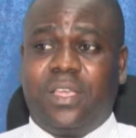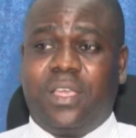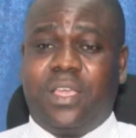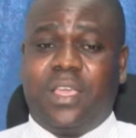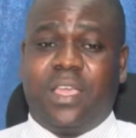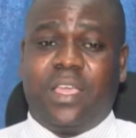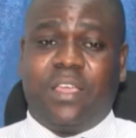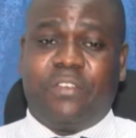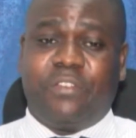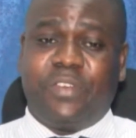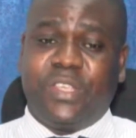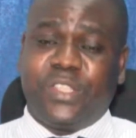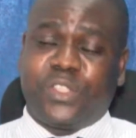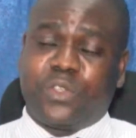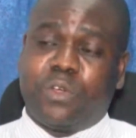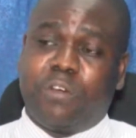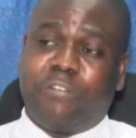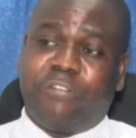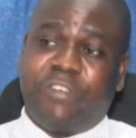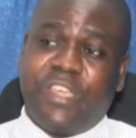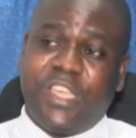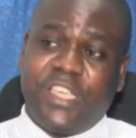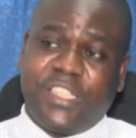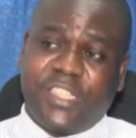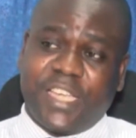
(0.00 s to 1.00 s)
Risk of
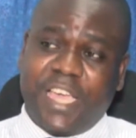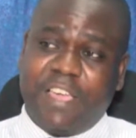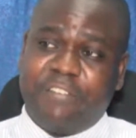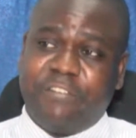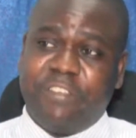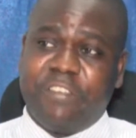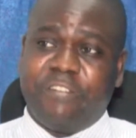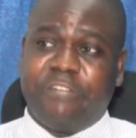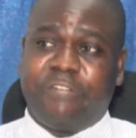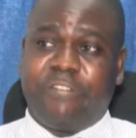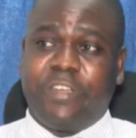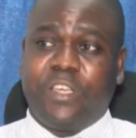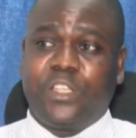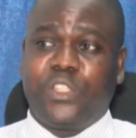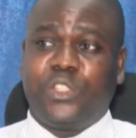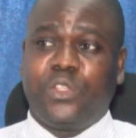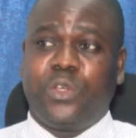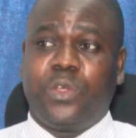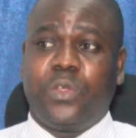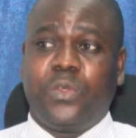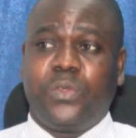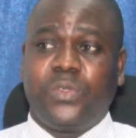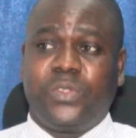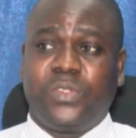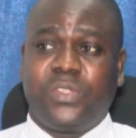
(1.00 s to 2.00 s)
HIV
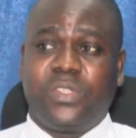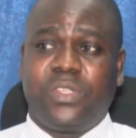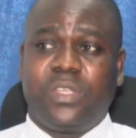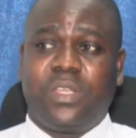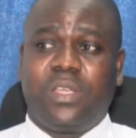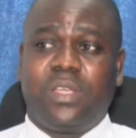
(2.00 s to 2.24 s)
infections,